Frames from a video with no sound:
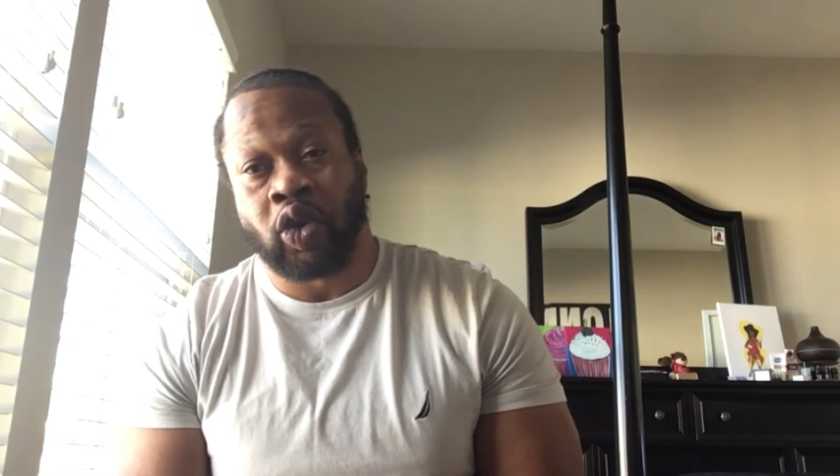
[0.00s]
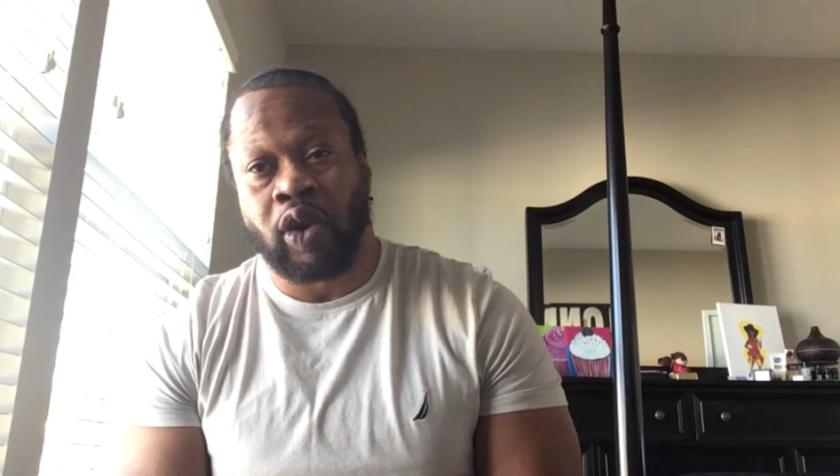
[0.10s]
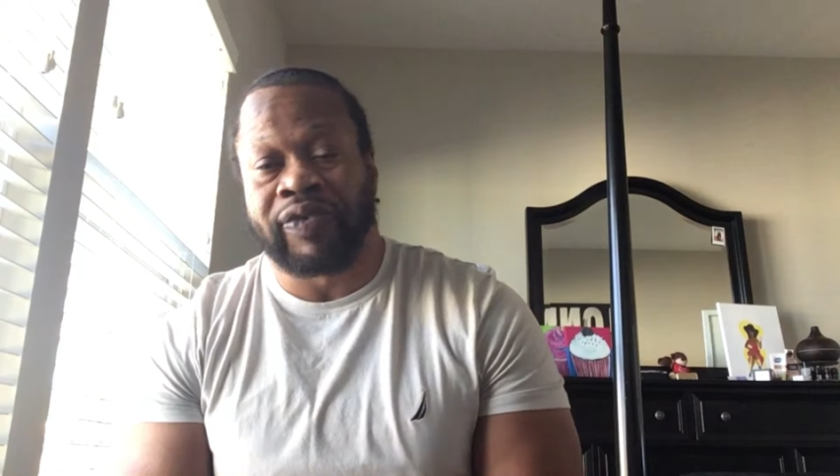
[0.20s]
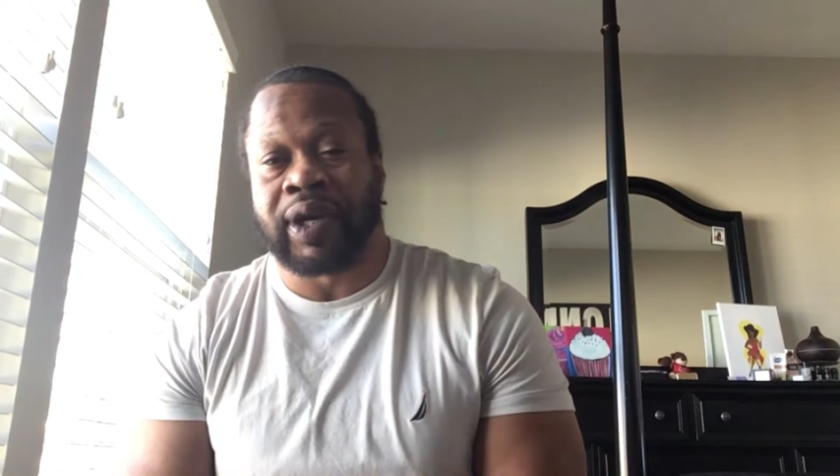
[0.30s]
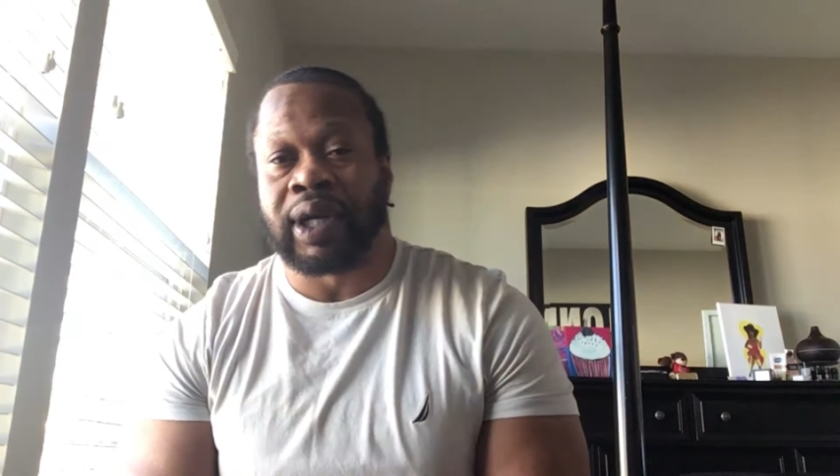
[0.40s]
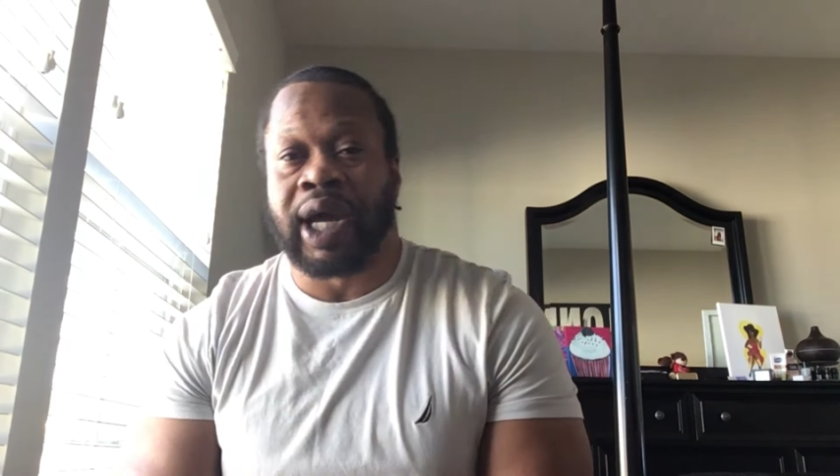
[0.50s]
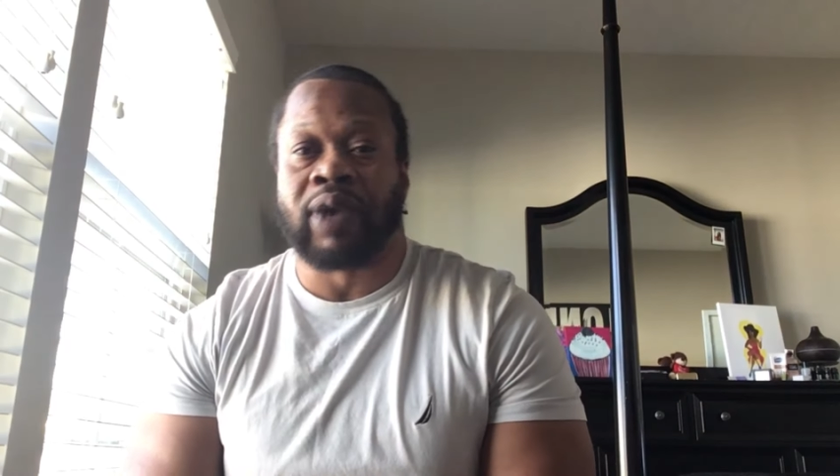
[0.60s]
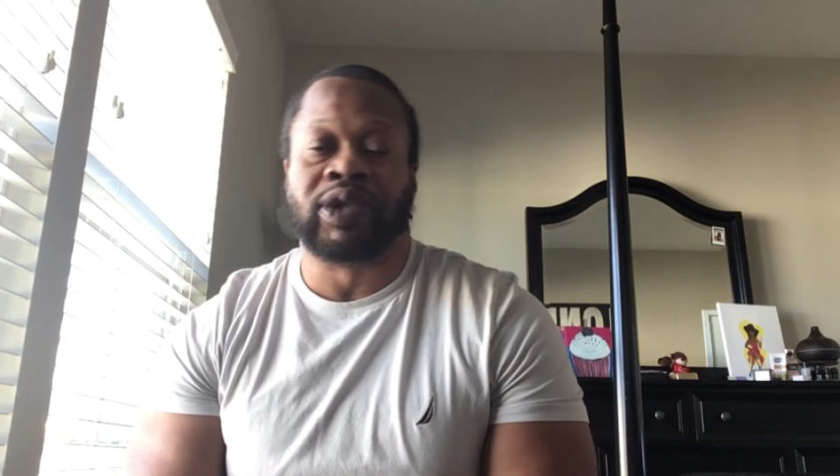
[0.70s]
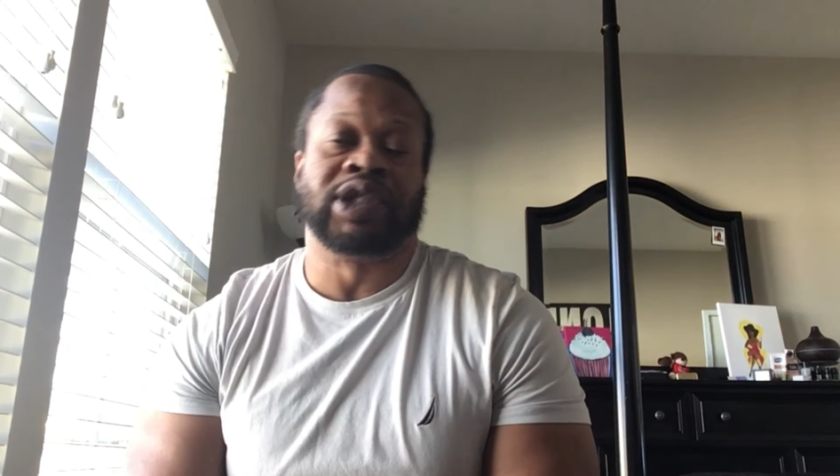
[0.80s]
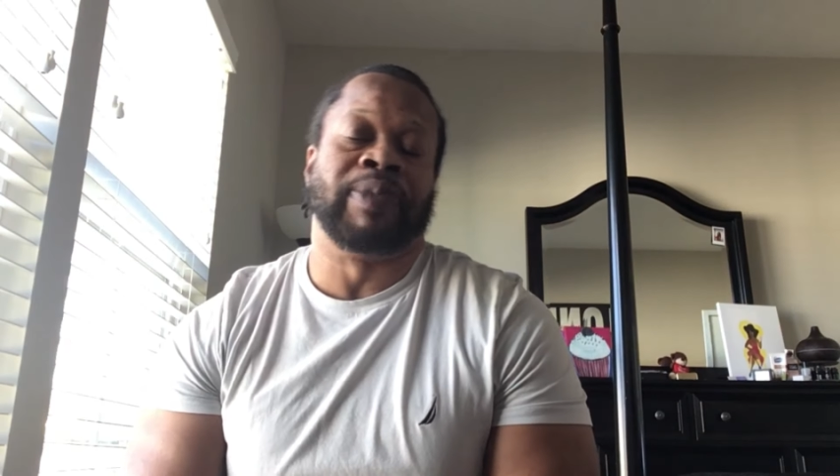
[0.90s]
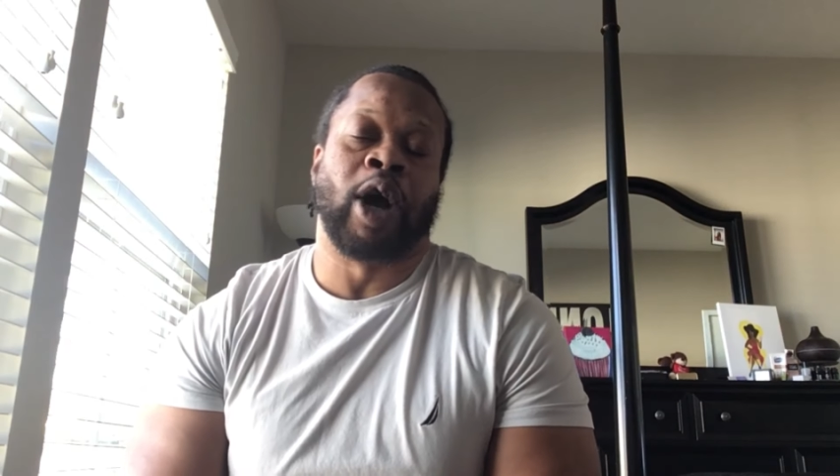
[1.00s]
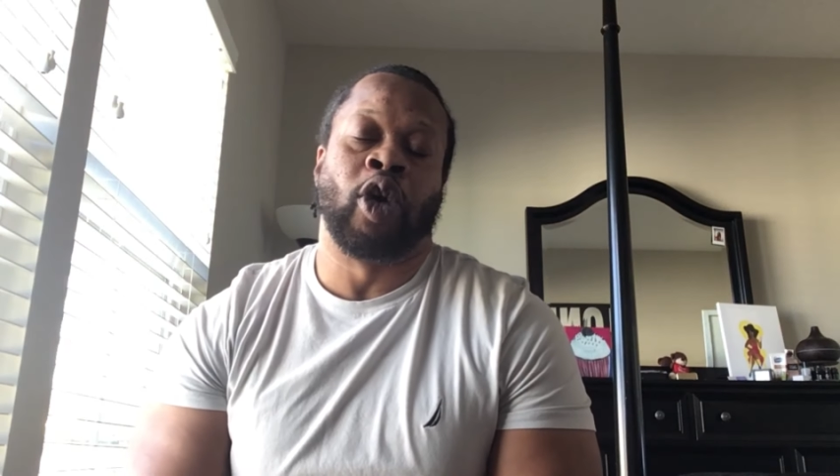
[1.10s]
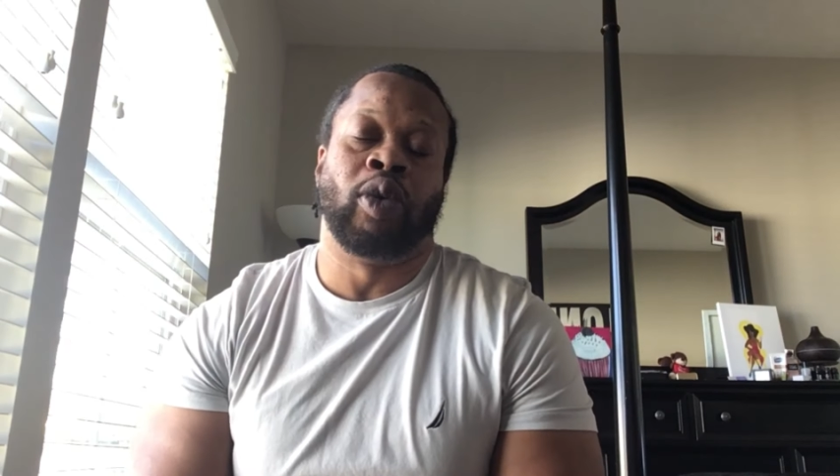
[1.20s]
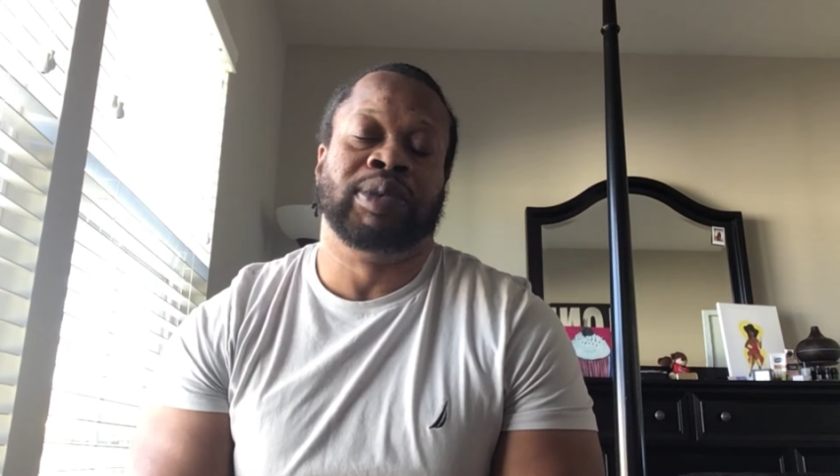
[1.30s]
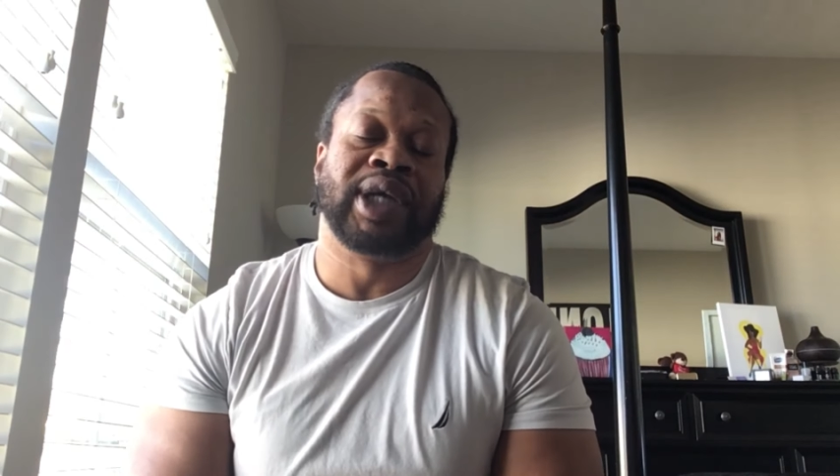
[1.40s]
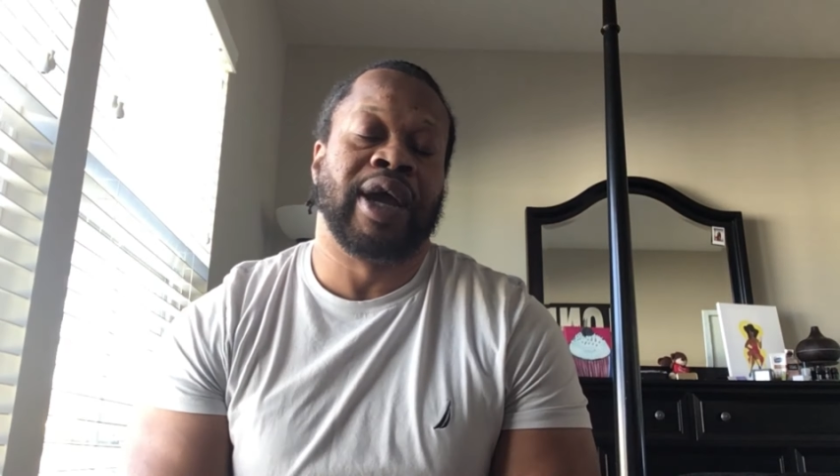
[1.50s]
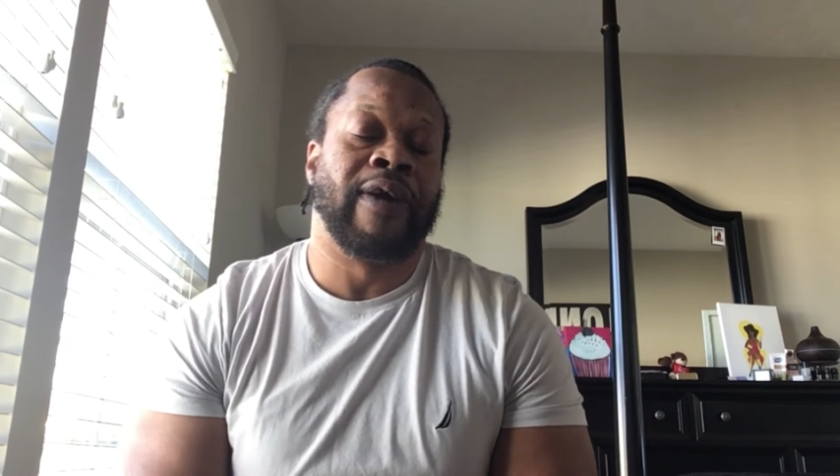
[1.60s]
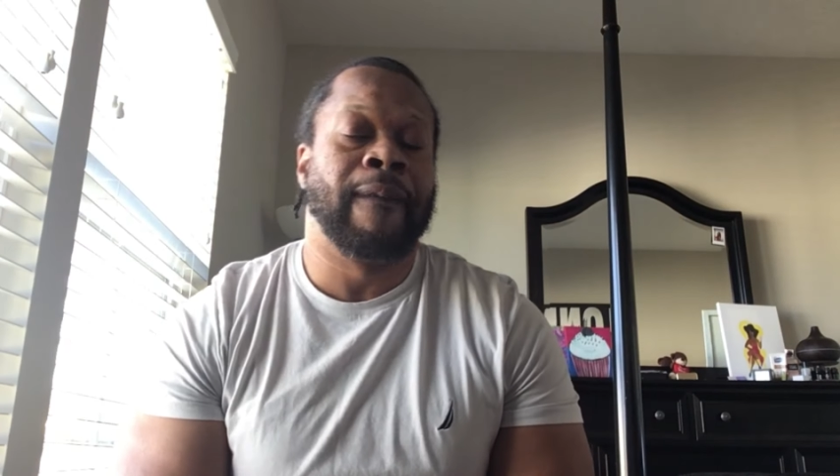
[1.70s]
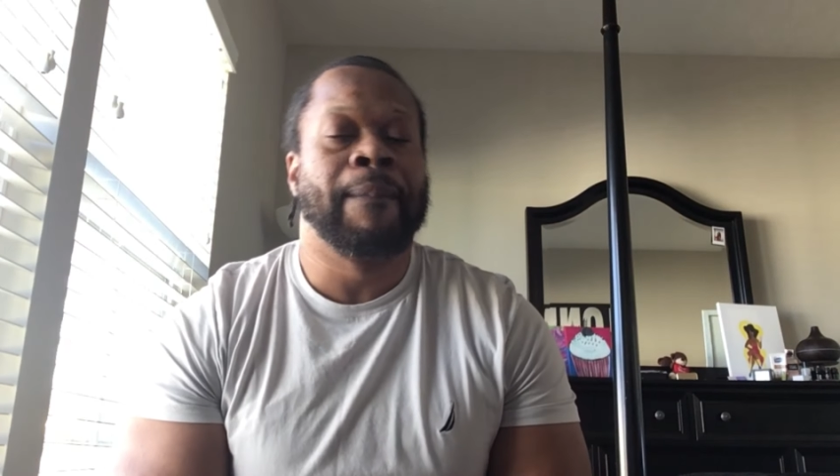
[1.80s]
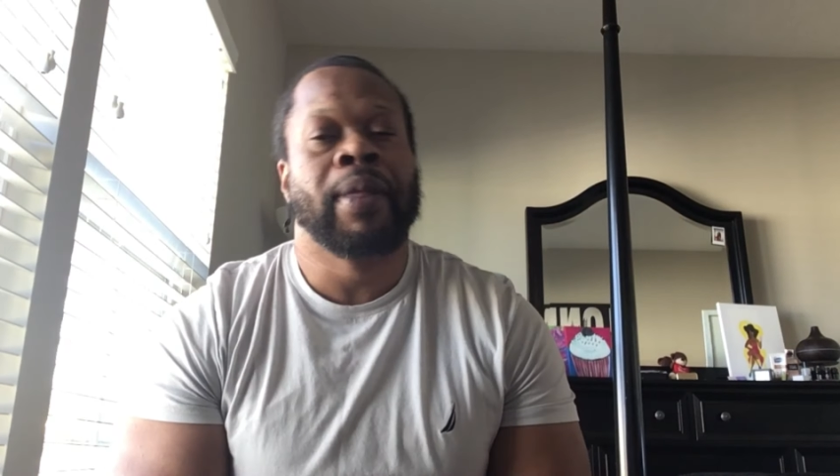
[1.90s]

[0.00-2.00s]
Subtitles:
North Carolina, which is my hometown,